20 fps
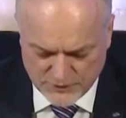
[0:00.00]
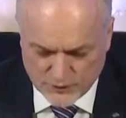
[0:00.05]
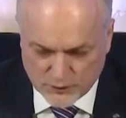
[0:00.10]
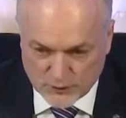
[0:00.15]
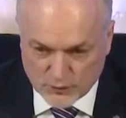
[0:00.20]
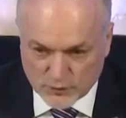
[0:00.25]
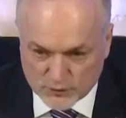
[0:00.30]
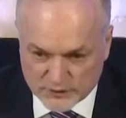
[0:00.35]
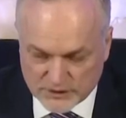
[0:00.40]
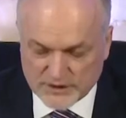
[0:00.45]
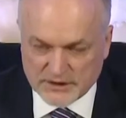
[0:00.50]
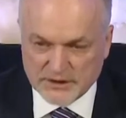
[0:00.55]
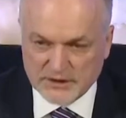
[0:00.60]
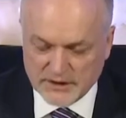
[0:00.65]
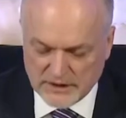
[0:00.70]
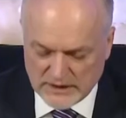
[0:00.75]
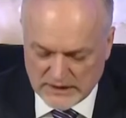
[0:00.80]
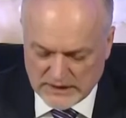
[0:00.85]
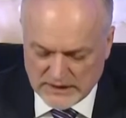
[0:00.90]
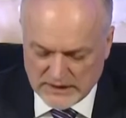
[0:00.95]
So if we
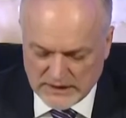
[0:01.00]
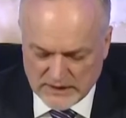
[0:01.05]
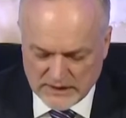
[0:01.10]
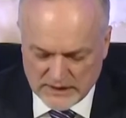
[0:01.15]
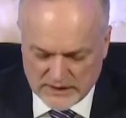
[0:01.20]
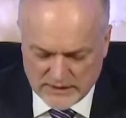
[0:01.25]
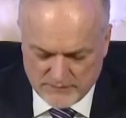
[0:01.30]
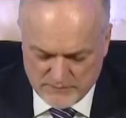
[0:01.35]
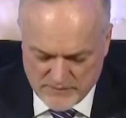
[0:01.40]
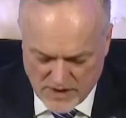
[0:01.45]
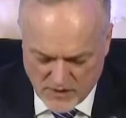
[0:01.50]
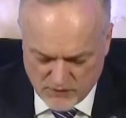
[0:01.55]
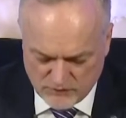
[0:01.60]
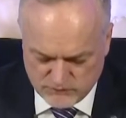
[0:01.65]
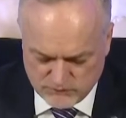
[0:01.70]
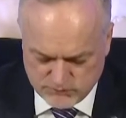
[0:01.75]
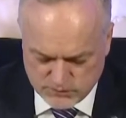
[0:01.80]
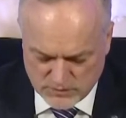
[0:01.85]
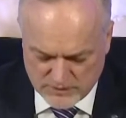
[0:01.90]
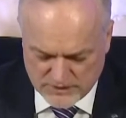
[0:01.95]
look at metals
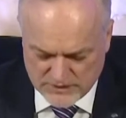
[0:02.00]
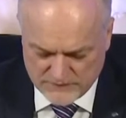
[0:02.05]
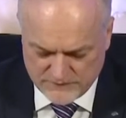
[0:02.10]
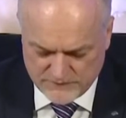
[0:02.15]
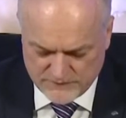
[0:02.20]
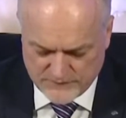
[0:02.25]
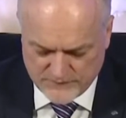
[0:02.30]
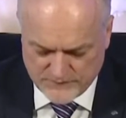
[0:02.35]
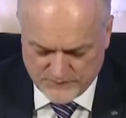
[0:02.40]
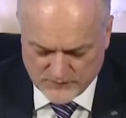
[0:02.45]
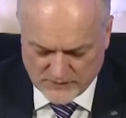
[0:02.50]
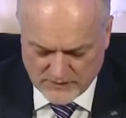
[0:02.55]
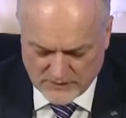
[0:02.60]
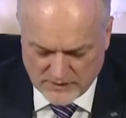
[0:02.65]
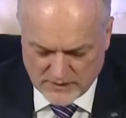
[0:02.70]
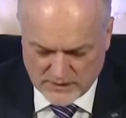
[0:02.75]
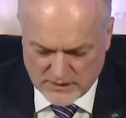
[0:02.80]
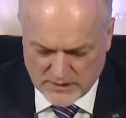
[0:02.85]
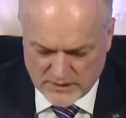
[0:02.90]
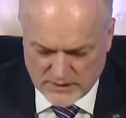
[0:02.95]
and
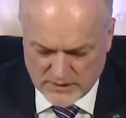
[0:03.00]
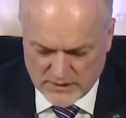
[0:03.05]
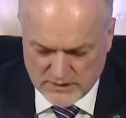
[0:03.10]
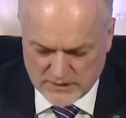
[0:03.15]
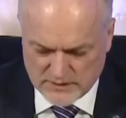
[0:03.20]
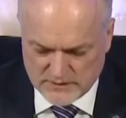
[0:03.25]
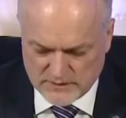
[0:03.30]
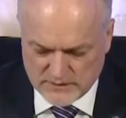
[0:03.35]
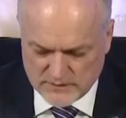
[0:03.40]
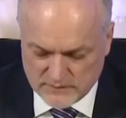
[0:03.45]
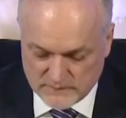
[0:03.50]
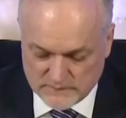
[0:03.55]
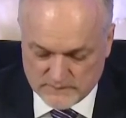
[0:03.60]
ores,